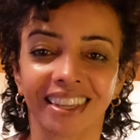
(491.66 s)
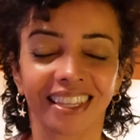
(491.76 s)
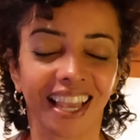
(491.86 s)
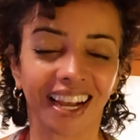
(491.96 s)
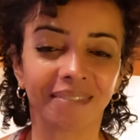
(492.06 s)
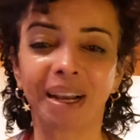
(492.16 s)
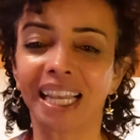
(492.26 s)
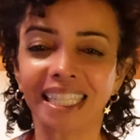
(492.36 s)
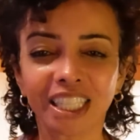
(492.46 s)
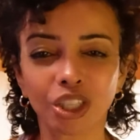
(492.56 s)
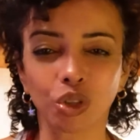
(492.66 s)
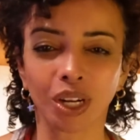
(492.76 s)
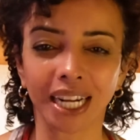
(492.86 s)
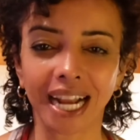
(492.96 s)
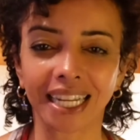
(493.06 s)
Yeah, my eating
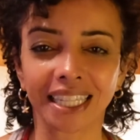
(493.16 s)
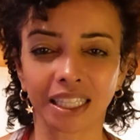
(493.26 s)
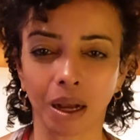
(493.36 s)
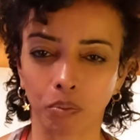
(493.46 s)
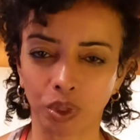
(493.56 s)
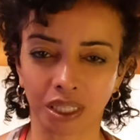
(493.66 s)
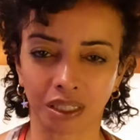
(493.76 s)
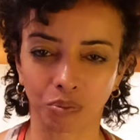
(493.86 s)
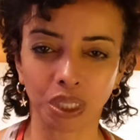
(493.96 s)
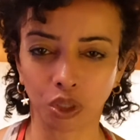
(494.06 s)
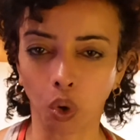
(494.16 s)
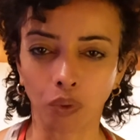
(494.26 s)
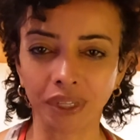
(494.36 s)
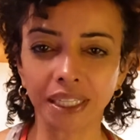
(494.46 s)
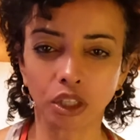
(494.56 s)
disorder got kicked up with
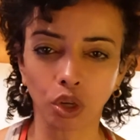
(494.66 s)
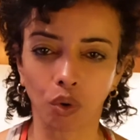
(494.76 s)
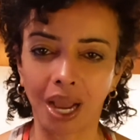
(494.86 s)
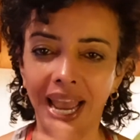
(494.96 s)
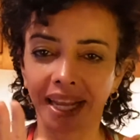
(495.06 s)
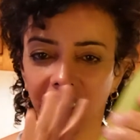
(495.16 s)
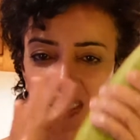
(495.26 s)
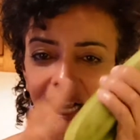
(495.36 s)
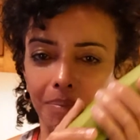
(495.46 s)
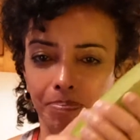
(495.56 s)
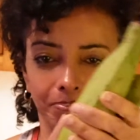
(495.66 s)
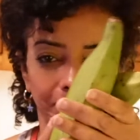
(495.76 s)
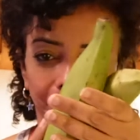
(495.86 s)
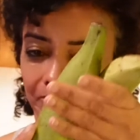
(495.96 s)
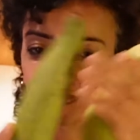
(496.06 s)
COVID. So I had to stop
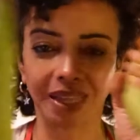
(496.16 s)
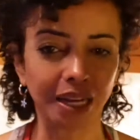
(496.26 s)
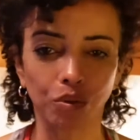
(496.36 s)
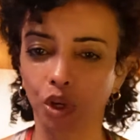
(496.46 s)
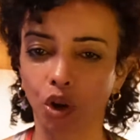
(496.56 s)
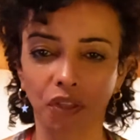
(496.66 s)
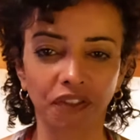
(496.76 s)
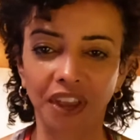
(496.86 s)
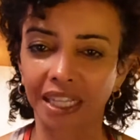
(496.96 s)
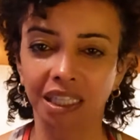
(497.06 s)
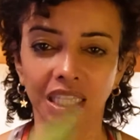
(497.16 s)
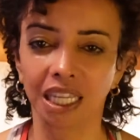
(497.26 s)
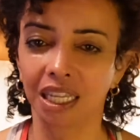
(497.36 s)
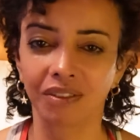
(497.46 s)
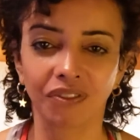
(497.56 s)
like with all the
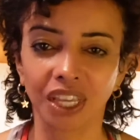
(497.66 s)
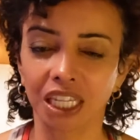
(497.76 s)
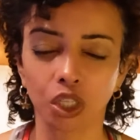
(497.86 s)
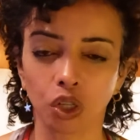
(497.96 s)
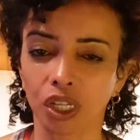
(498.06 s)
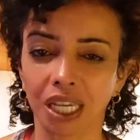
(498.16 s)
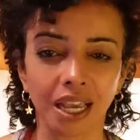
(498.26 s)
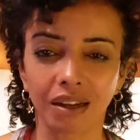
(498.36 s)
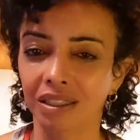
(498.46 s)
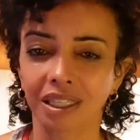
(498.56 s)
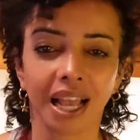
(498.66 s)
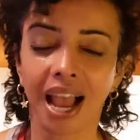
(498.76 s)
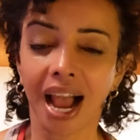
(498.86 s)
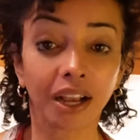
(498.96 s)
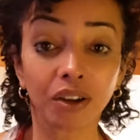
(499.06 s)
fancy vegan cooking because
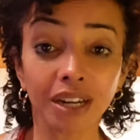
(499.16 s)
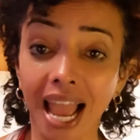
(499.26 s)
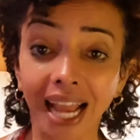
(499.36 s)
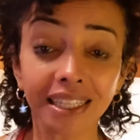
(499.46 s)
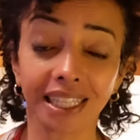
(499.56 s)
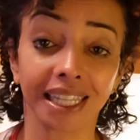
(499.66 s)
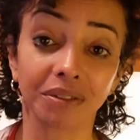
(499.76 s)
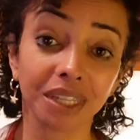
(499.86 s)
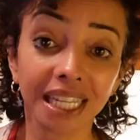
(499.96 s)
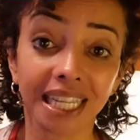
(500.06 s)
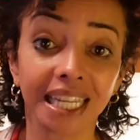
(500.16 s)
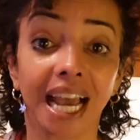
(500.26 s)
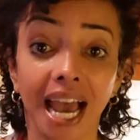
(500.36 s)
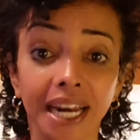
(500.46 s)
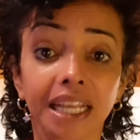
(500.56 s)
I couldn't handle it, really.
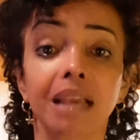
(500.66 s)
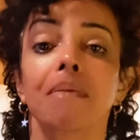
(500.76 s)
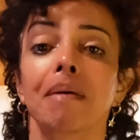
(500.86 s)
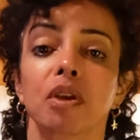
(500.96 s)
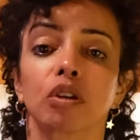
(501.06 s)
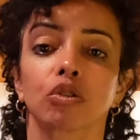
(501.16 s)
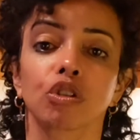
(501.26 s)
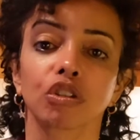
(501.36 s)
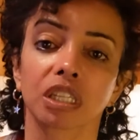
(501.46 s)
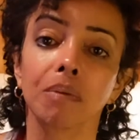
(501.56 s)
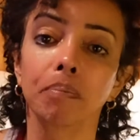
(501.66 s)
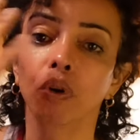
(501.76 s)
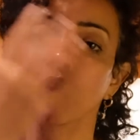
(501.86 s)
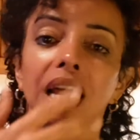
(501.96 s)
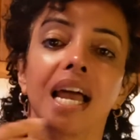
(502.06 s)
I had to keep my meals real
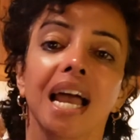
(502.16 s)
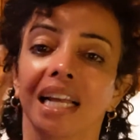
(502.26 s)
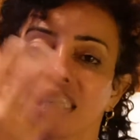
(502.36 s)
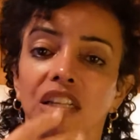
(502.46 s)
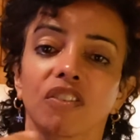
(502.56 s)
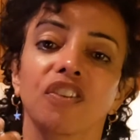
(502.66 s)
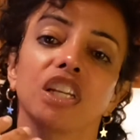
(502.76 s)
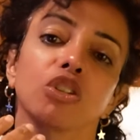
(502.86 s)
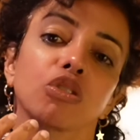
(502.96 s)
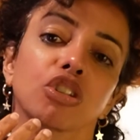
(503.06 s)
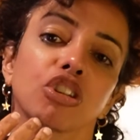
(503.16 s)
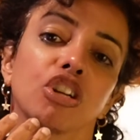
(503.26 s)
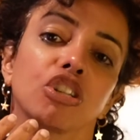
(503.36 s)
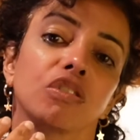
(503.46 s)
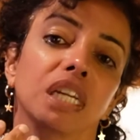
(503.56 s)
simple. And then the facial
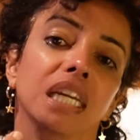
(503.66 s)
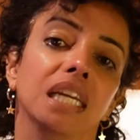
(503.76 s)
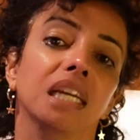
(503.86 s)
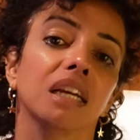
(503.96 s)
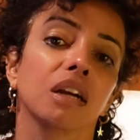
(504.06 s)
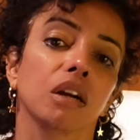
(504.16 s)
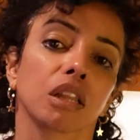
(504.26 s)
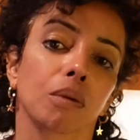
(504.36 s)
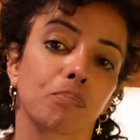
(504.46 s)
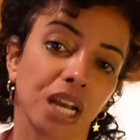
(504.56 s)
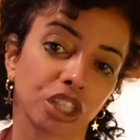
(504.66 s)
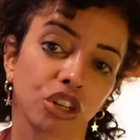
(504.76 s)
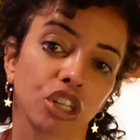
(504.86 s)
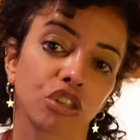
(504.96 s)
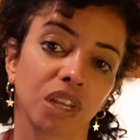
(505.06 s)
surgery, the breast
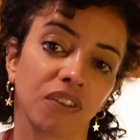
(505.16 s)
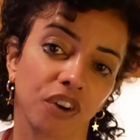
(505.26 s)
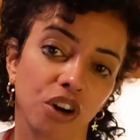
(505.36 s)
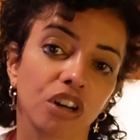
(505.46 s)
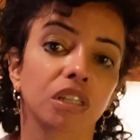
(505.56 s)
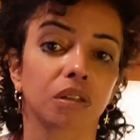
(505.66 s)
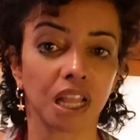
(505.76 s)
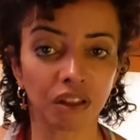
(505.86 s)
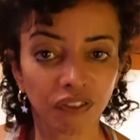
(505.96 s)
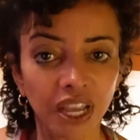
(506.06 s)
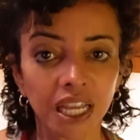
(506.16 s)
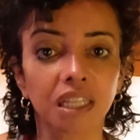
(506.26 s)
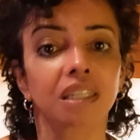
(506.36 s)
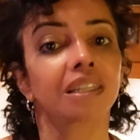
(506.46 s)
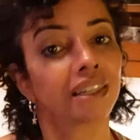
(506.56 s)
surgery first, then the
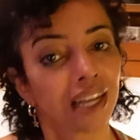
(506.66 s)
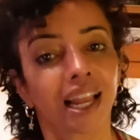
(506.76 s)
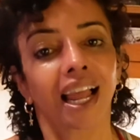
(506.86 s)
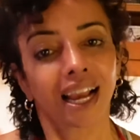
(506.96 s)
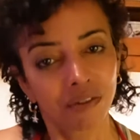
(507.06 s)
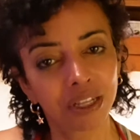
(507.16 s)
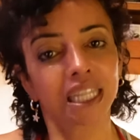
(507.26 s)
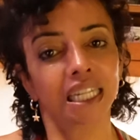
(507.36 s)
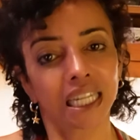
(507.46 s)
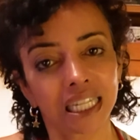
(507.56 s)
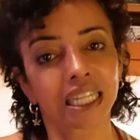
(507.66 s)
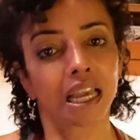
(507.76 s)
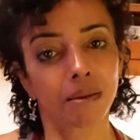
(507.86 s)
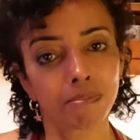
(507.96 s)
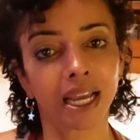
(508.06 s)
face. Like I really needed to
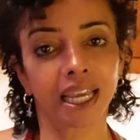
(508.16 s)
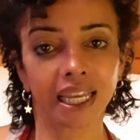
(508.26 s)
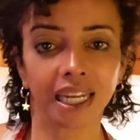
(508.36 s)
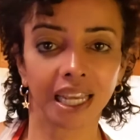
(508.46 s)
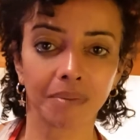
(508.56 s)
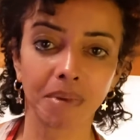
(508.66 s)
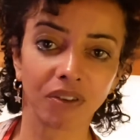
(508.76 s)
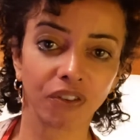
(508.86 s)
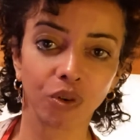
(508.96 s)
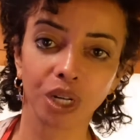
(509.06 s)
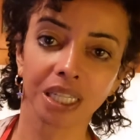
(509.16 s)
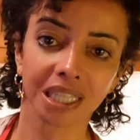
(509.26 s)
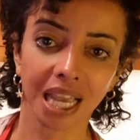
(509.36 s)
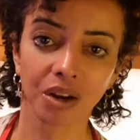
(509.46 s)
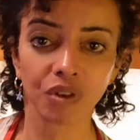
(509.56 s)
keep my eating and my food
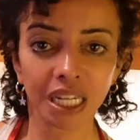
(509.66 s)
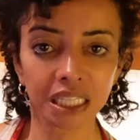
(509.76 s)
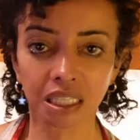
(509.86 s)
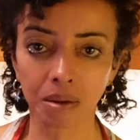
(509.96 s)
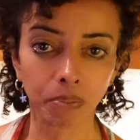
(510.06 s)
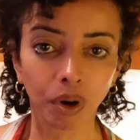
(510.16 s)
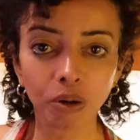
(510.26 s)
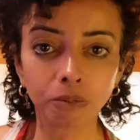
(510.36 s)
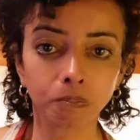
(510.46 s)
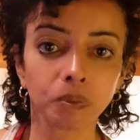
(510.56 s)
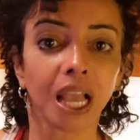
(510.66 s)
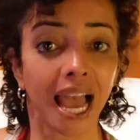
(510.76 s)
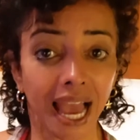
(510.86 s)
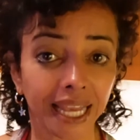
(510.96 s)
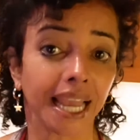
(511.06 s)
intake really simple. I
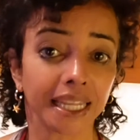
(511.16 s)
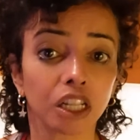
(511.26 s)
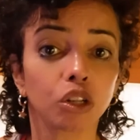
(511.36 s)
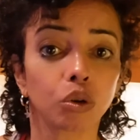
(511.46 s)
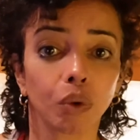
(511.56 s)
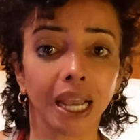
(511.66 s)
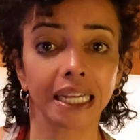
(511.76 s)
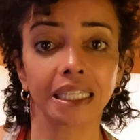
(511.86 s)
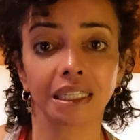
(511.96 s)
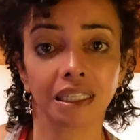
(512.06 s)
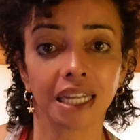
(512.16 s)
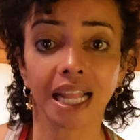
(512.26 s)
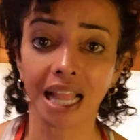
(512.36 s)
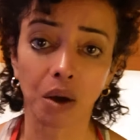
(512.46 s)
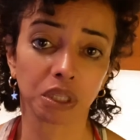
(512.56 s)
had gained a little weight
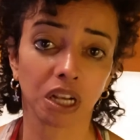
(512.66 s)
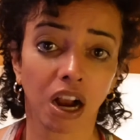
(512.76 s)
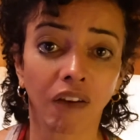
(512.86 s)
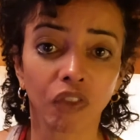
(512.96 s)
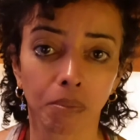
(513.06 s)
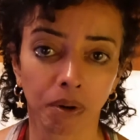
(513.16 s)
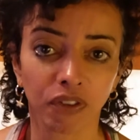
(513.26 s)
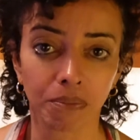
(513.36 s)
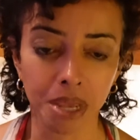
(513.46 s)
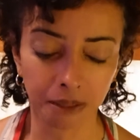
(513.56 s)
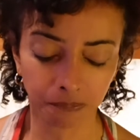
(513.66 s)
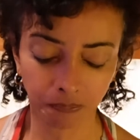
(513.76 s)
and that was uncomfortable for me.